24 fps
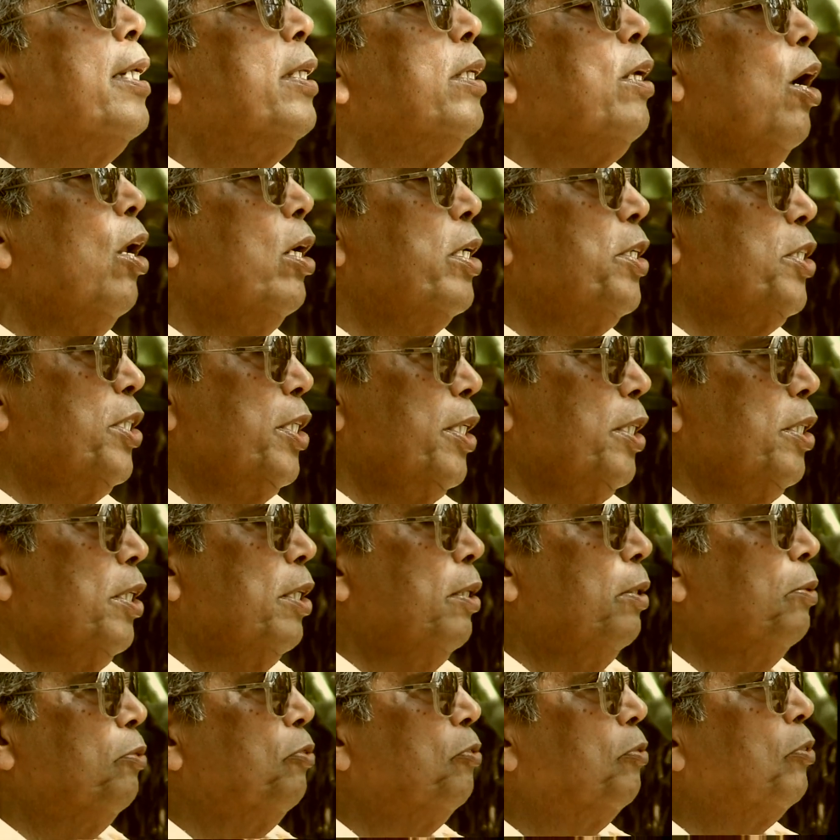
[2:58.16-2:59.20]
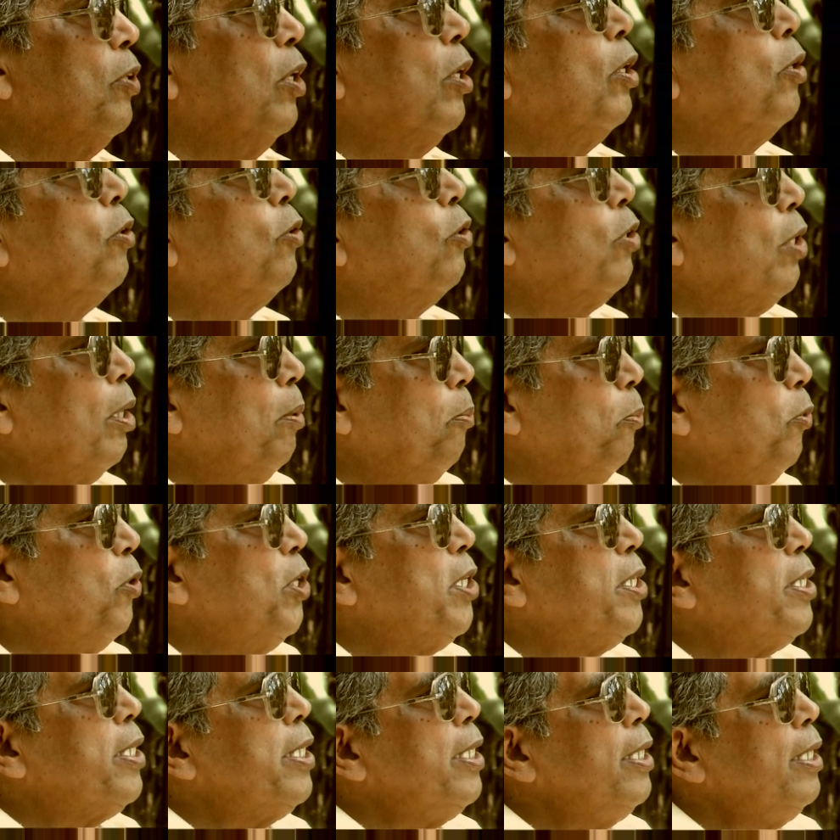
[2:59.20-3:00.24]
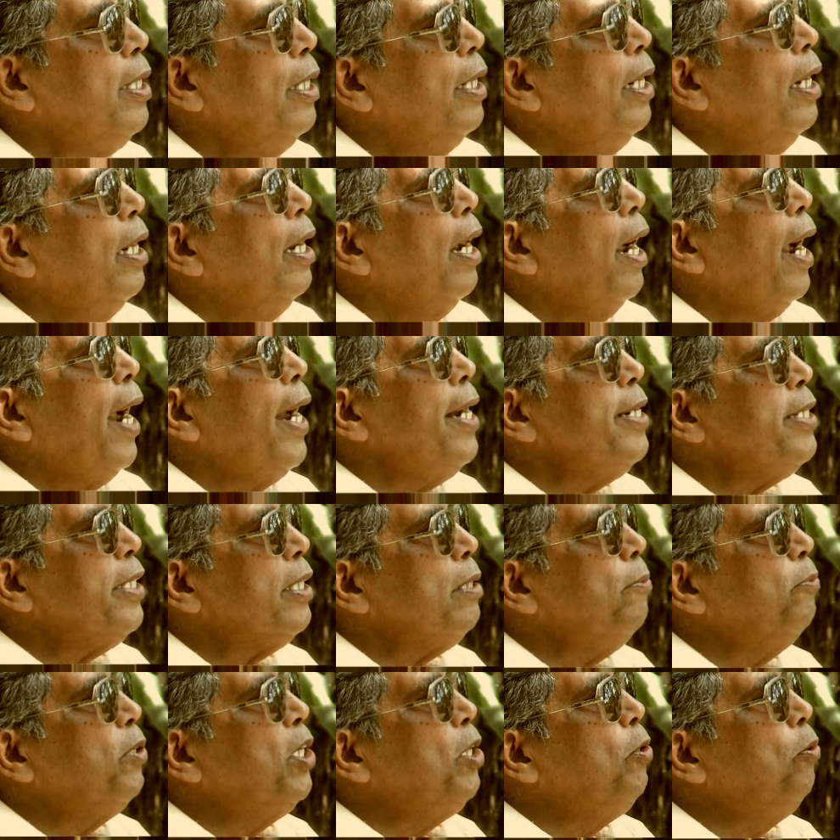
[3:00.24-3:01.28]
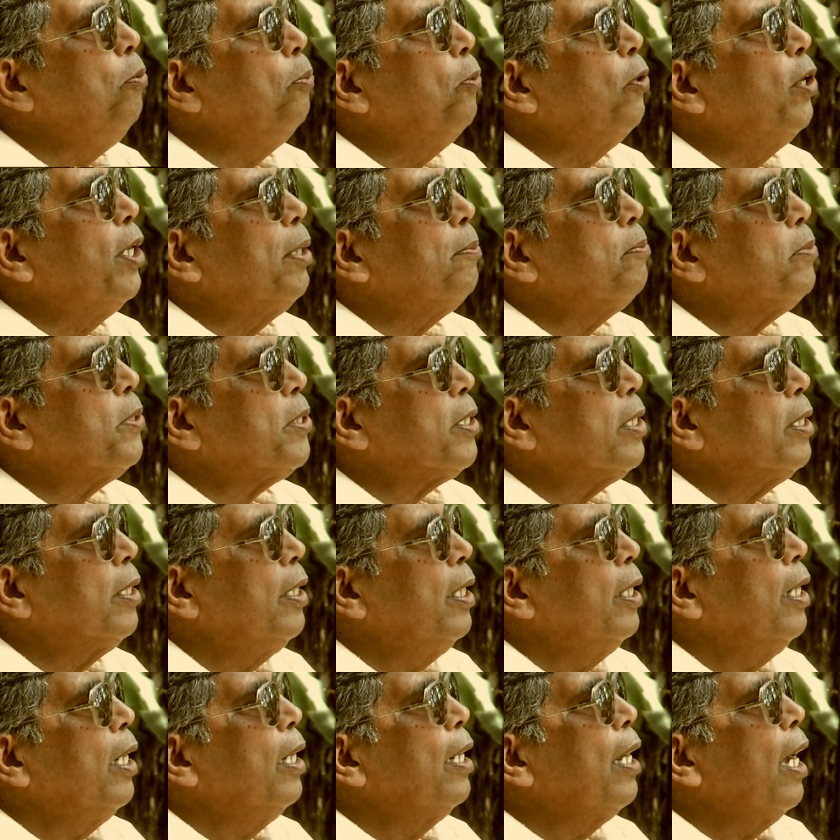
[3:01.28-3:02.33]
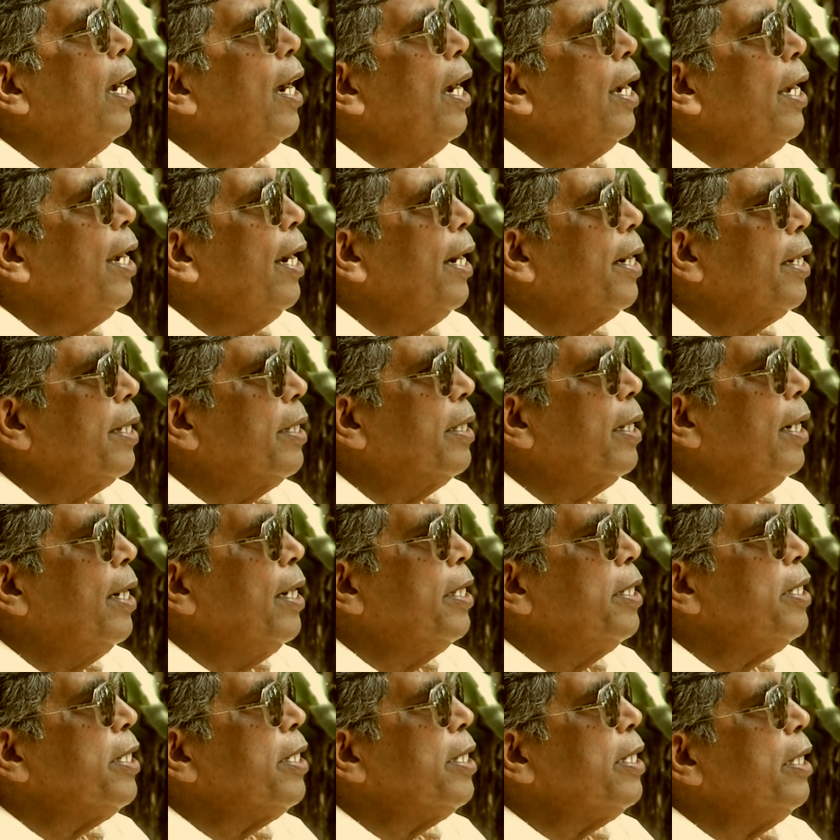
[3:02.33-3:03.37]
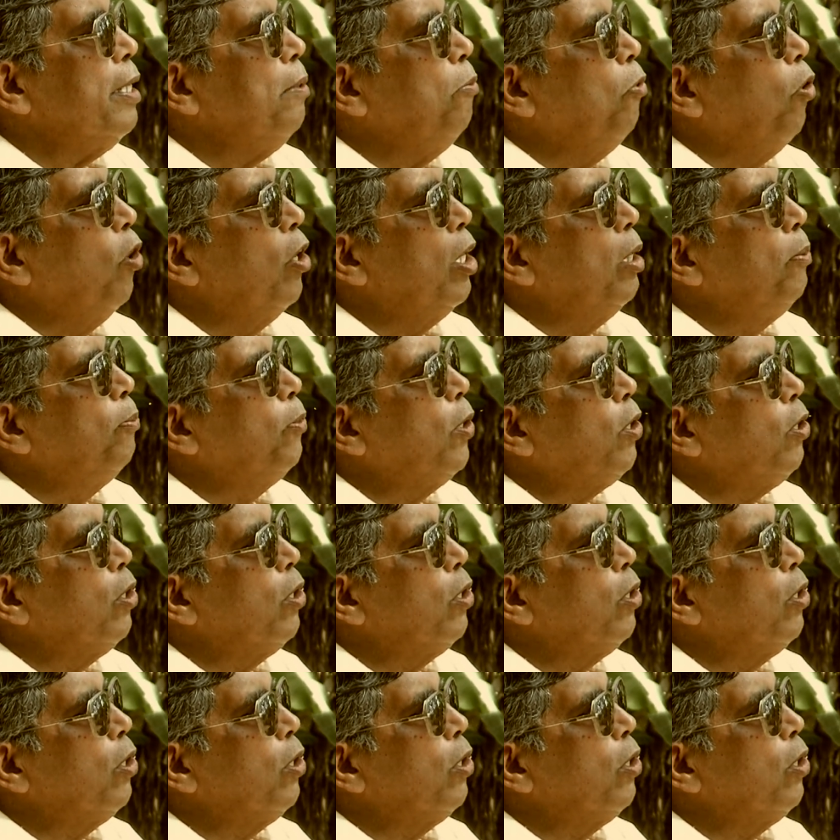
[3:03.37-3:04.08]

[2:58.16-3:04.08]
anthologies of oral poetry and some new poems, I had edited a volume